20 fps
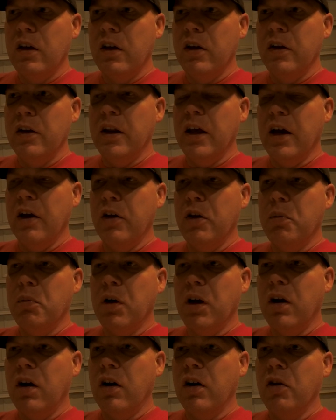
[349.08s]
Now you
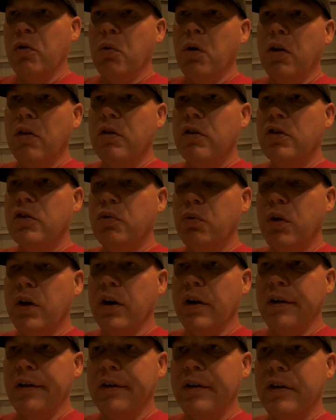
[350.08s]
might argue, well, there's
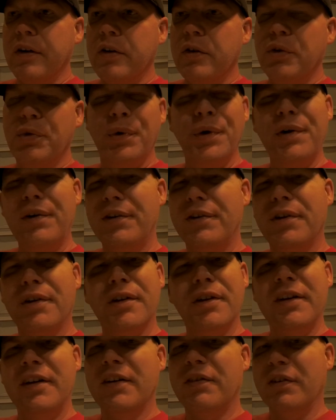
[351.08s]
Twitter. Twitter is a
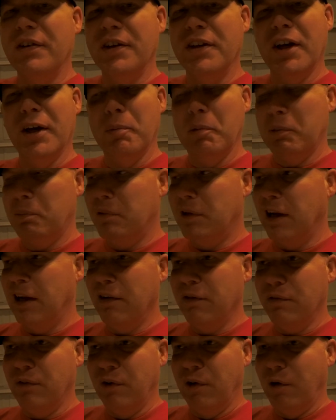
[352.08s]
totally different type of
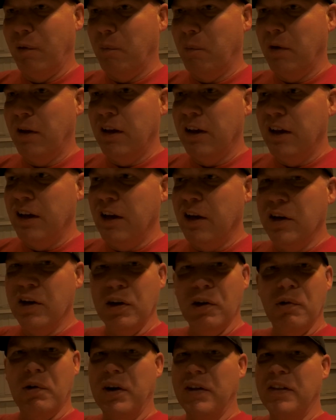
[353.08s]
platform.
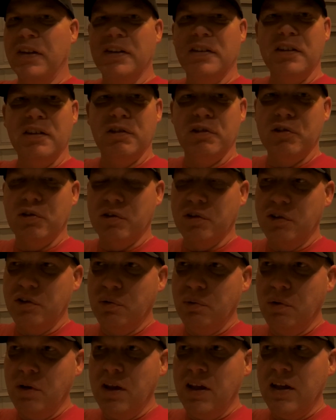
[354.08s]
You write these little short
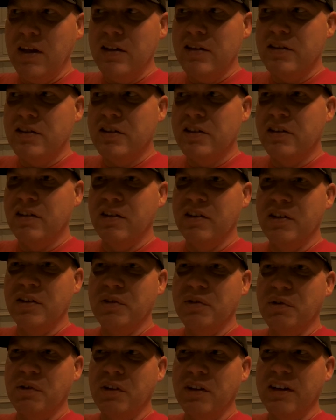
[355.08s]
tweets.
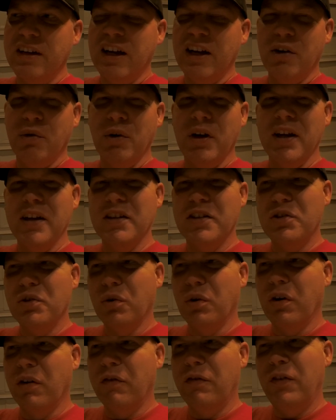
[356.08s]
There's really not a way to
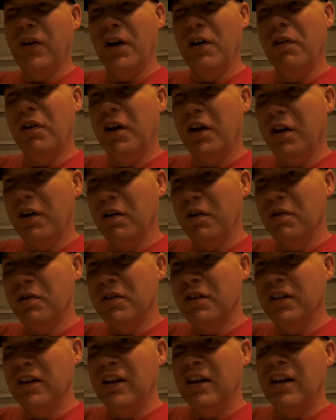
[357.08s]
store
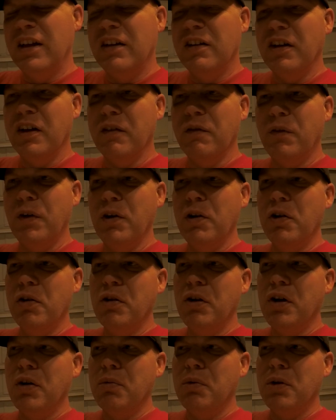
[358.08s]
photos, like photo
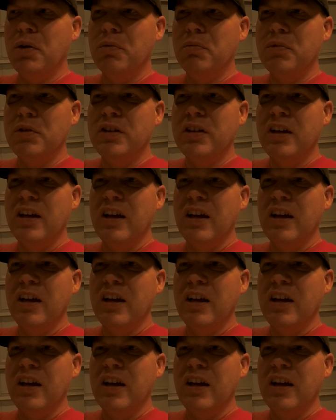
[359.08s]
albums.